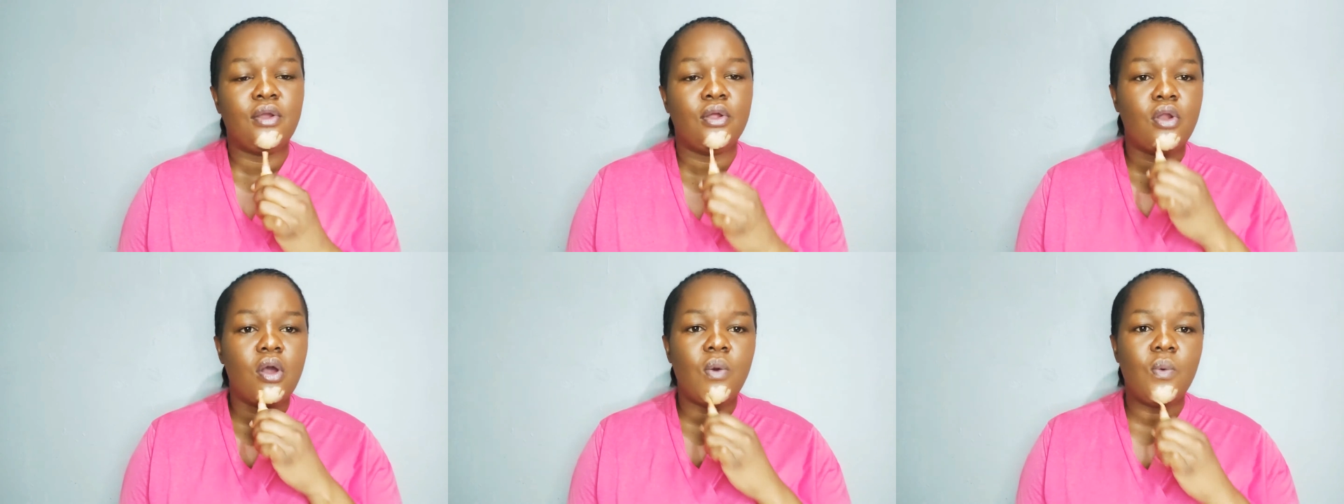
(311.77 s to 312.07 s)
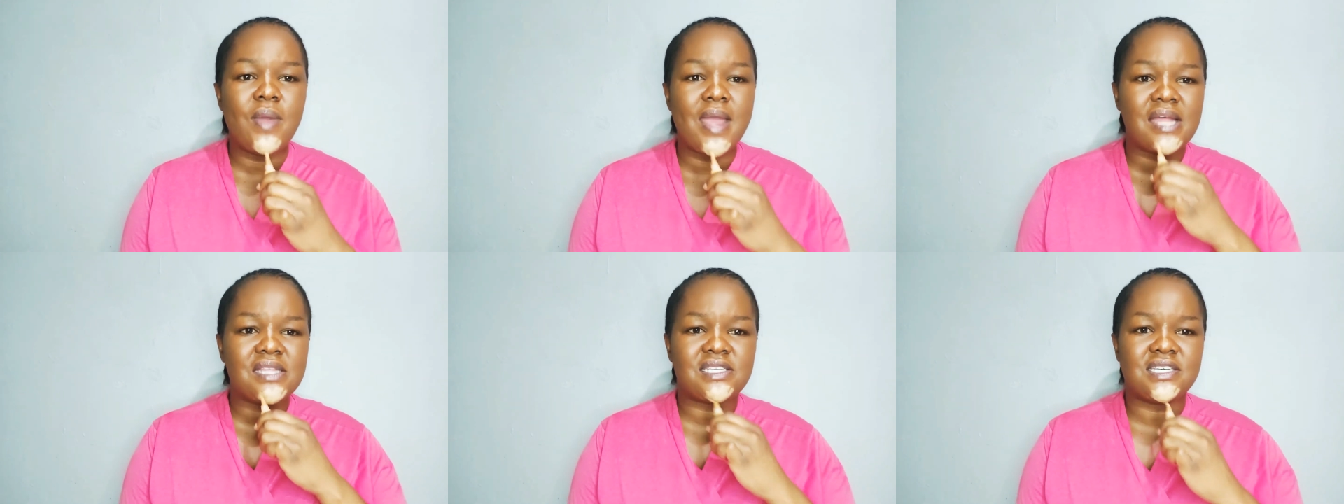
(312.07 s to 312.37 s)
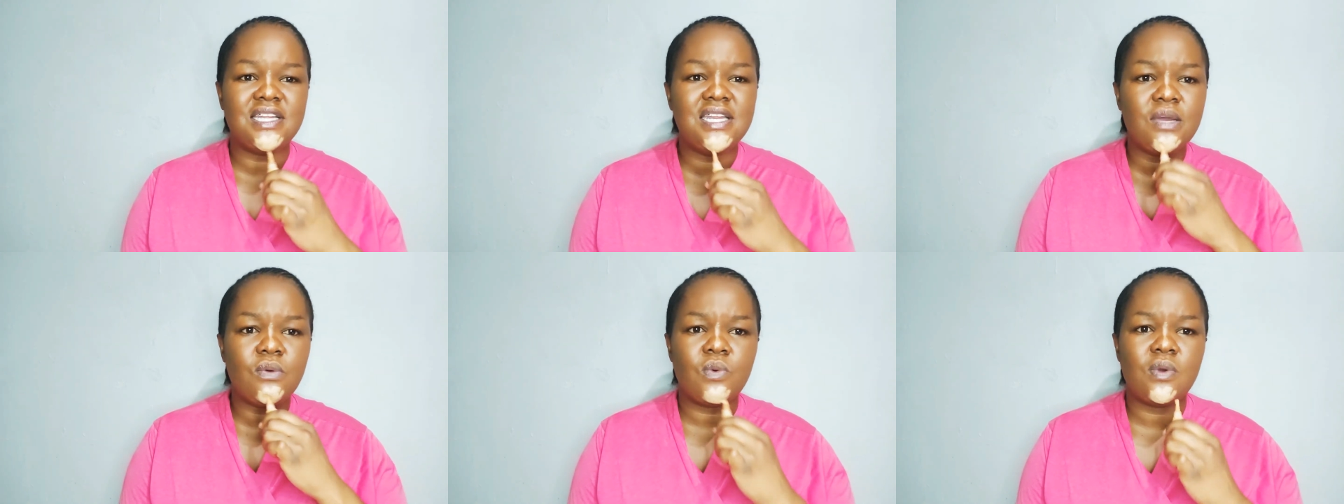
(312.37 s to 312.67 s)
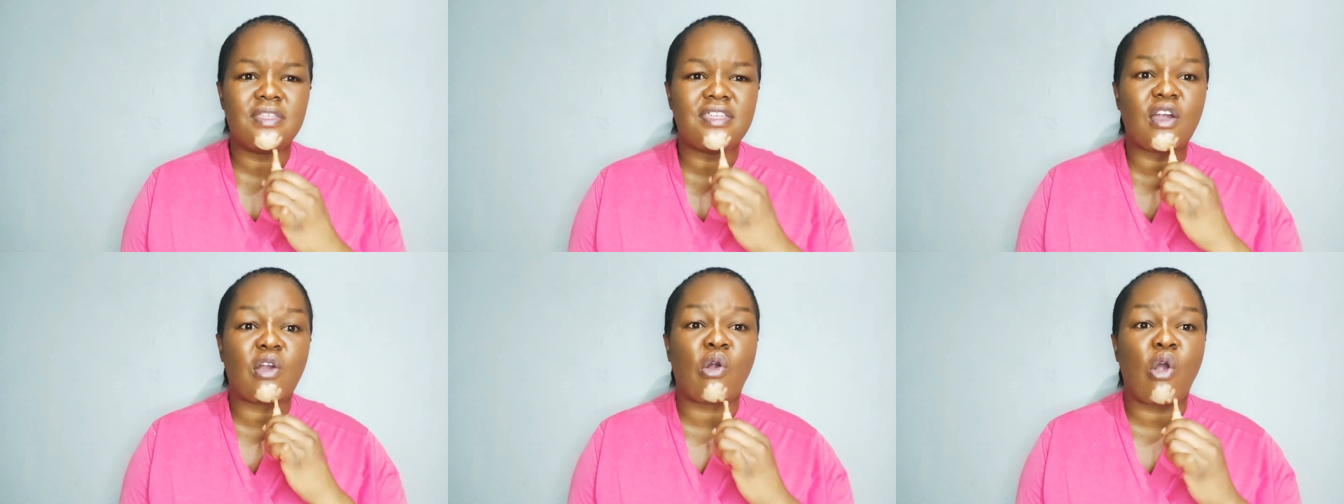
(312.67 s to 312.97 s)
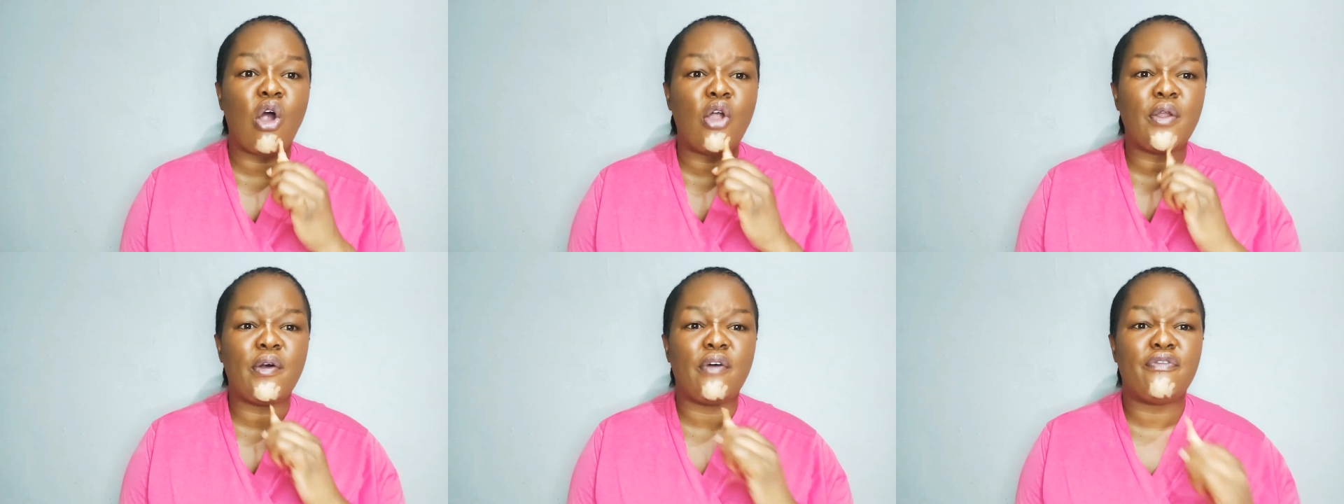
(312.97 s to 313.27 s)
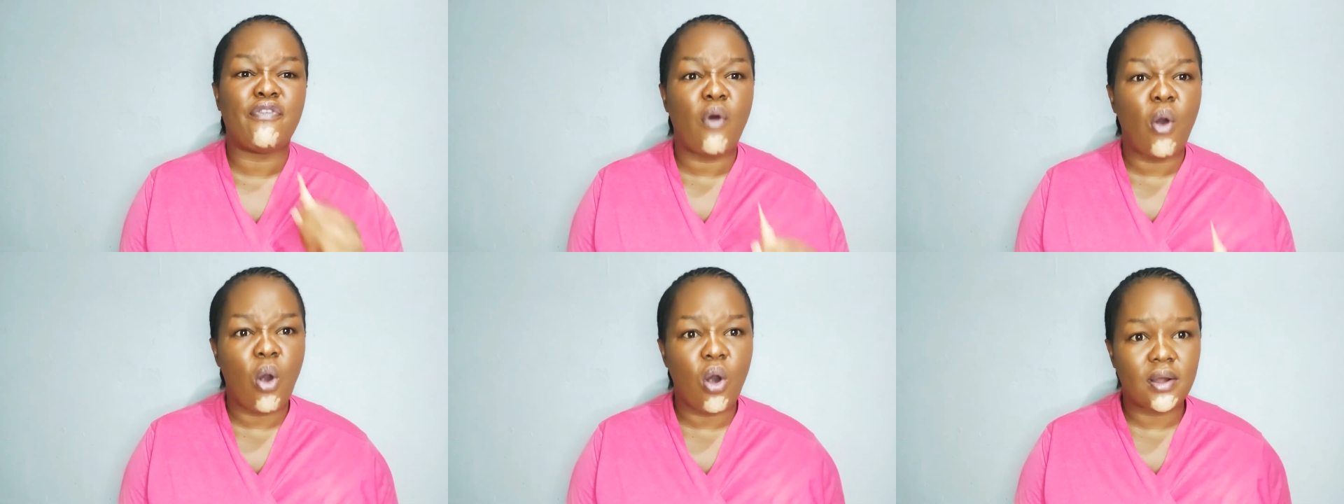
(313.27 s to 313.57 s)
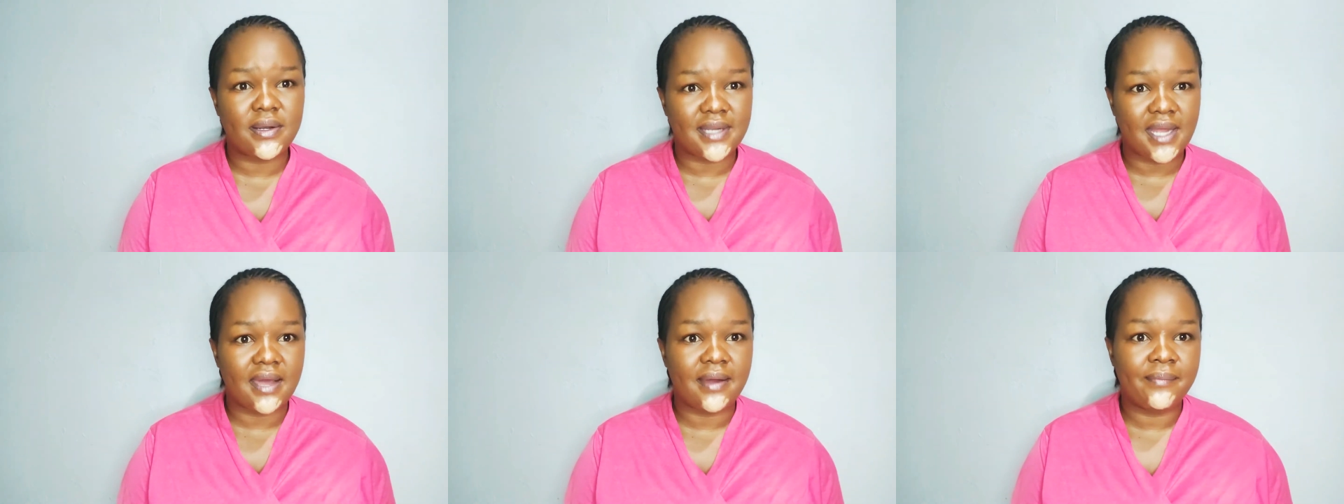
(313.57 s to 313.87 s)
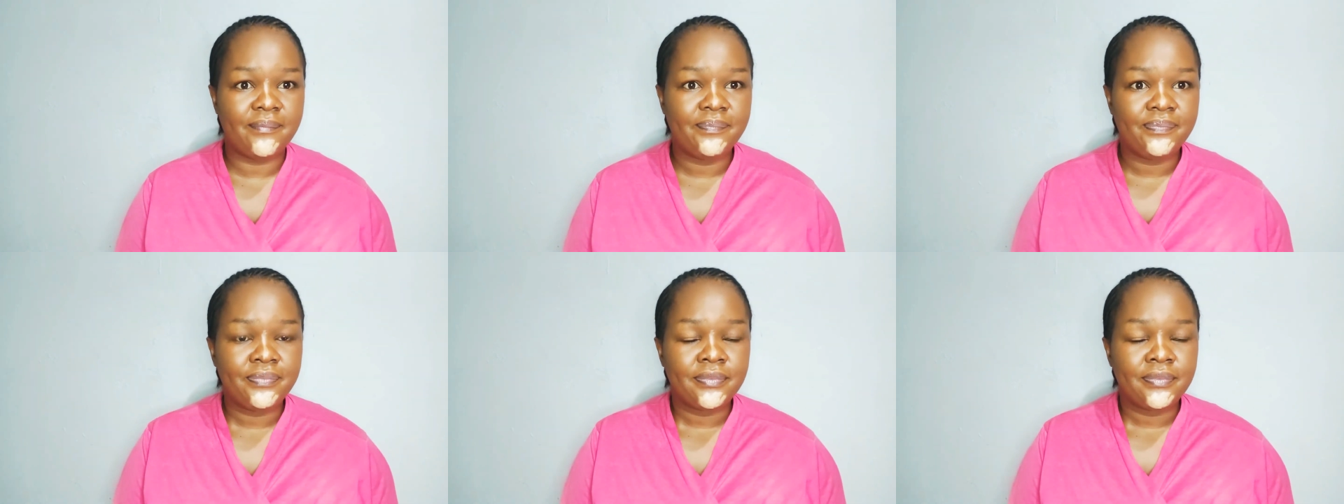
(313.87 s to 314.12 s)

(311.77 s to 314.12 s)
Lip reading: You know, we are dealing with a God of order,